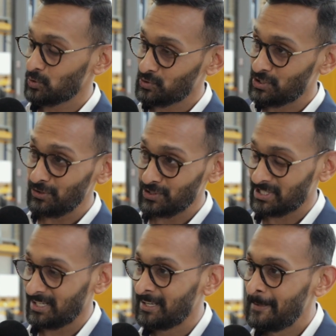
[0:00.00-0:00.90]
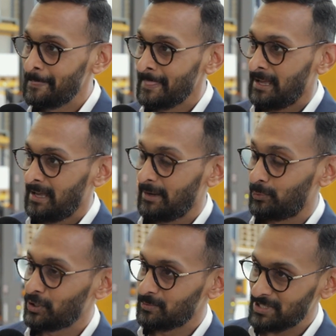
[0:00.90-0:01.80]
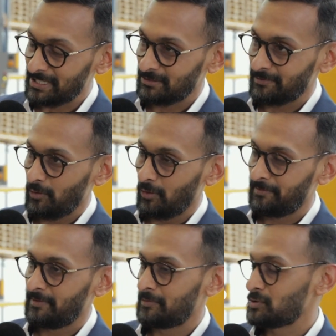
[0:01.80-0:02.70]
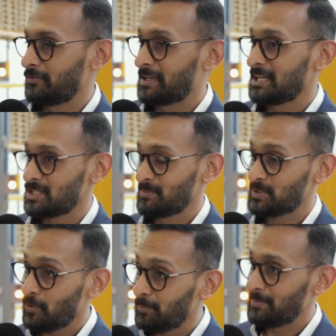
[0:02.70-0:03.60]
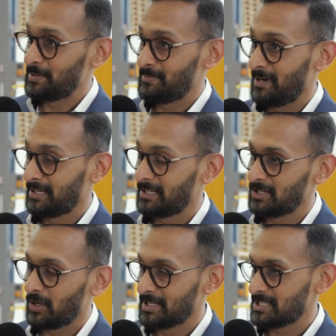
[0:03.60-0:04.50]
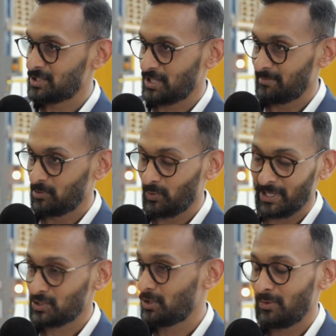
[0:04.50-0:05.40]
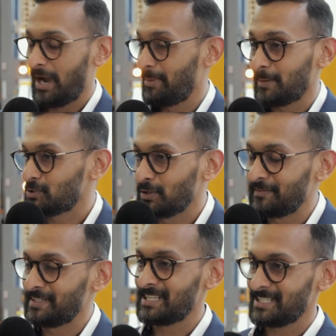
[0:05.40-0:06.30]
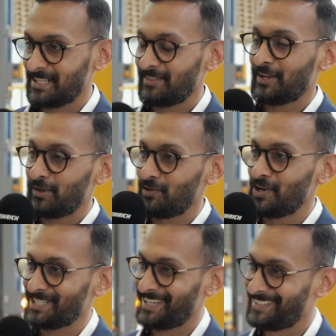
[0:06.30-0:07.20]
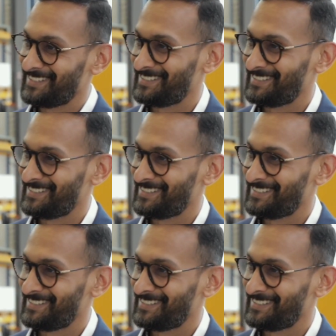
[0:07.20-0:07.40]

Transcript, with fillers: so seriously uh, with the objective of, of solving customers' problem in mind in, in a sustainable way. So I'm absolutely fantastic. Thank you for asking.